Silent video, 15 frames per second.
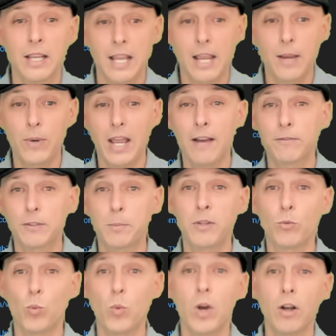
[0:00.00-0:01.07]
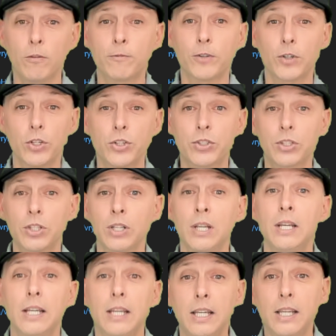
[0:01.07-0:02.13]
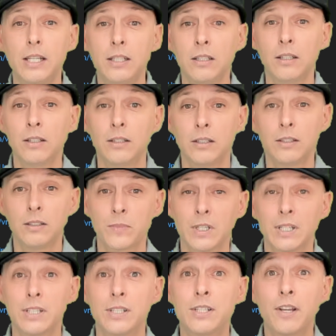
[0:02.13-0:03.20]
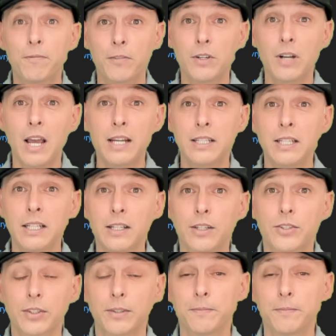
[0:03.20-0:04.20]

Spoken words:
And we have to be well versed in different ideas.